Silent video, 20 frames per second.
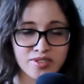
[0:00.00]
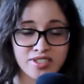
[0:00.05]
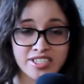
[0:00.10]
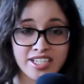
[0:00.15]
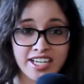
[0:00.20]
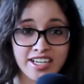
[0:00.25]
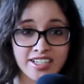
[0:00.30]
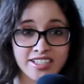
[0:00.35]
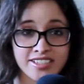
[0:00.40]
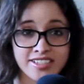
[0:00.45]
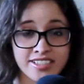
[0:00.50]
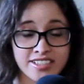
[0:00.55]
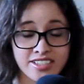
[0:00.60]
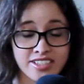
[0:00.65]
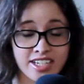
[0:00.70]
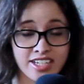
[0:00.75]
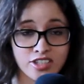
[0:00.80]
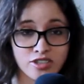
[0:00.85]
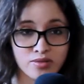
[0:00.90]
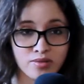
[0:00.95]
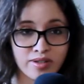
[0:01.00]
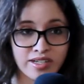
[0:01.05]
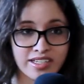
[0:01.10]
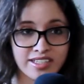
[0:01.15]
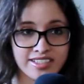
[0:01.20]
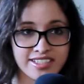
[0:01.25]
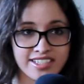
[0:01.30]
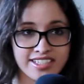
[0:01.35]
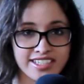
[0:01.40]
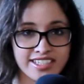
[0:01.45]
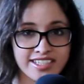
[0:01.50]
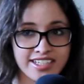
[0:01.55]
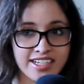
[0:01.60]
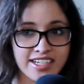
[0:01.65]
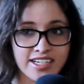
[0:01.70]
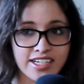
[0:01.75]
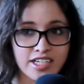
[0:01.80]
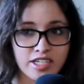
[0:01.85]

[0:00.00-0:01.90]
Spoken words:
sex, sexuality,